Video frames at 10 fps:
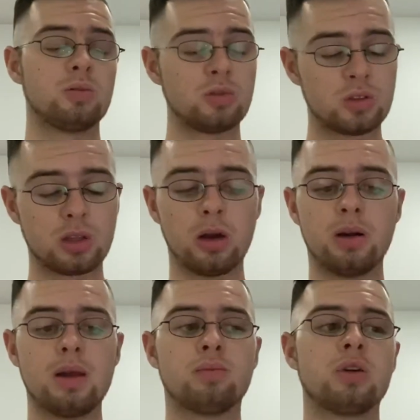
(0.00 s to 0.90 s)

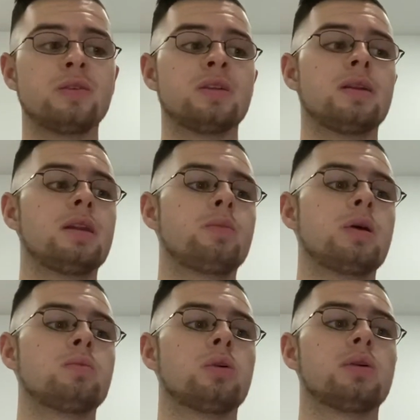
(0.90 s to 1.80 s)
Start improving a little
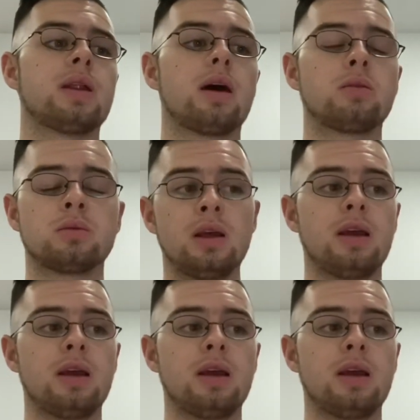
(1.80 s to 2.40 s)
bit more now.